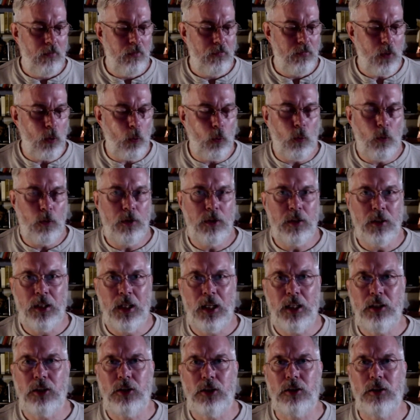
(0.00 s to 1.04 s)

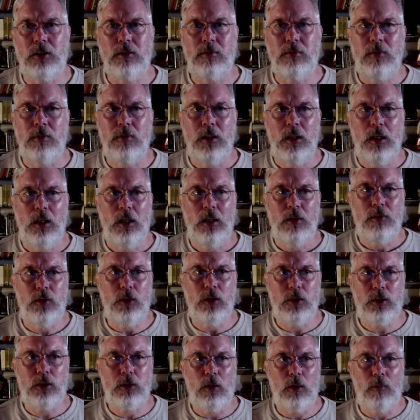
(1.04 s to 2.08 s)
ordination
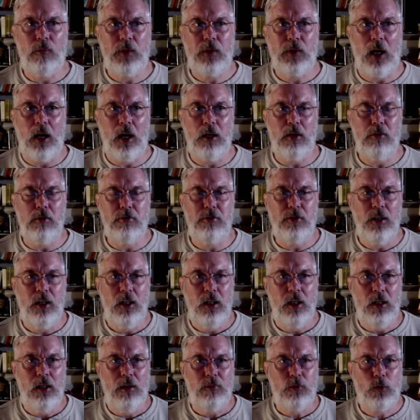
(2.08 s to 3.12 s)
just kind of
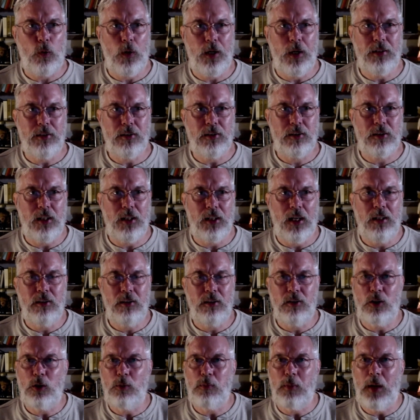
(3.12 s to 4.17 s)

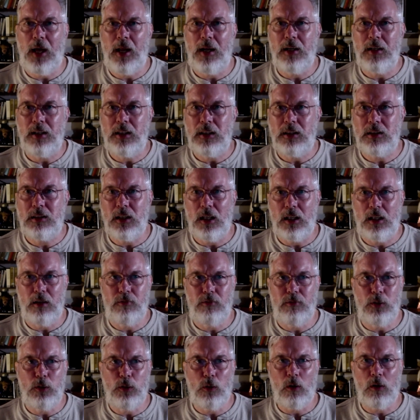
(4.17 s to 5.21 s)
transcends humanity. It's like if
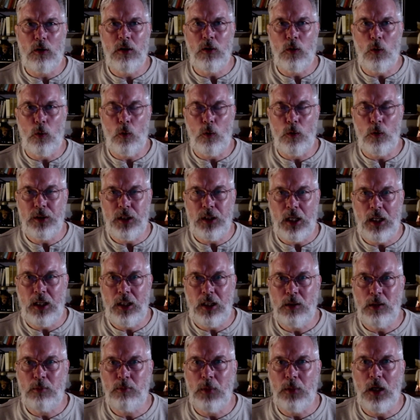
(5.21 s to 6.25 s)
you are an
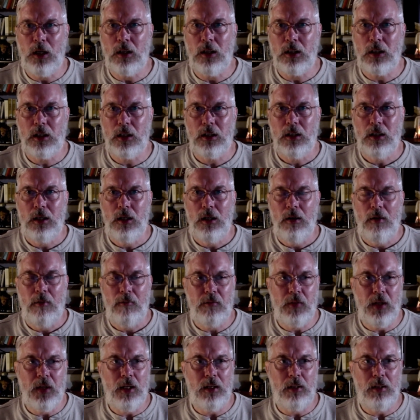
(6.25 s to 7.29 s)
ordained monk,
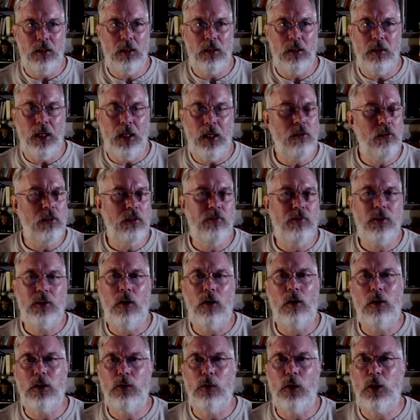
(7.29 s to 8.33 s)
then they don't even
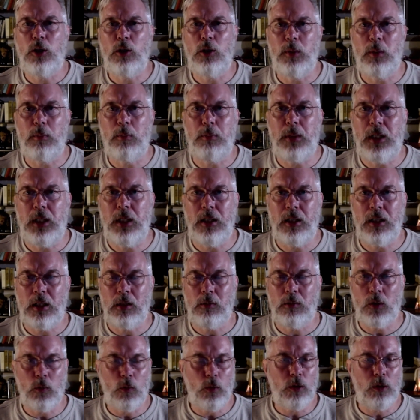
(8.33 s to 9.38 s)
call you a human being anymore.
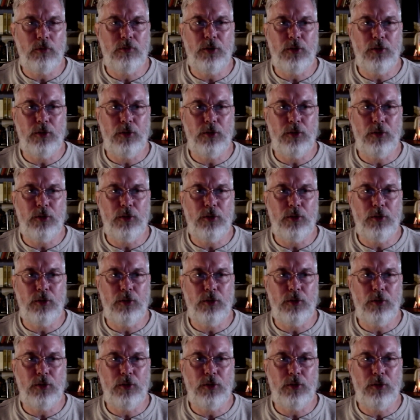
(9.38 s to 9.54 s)
The word for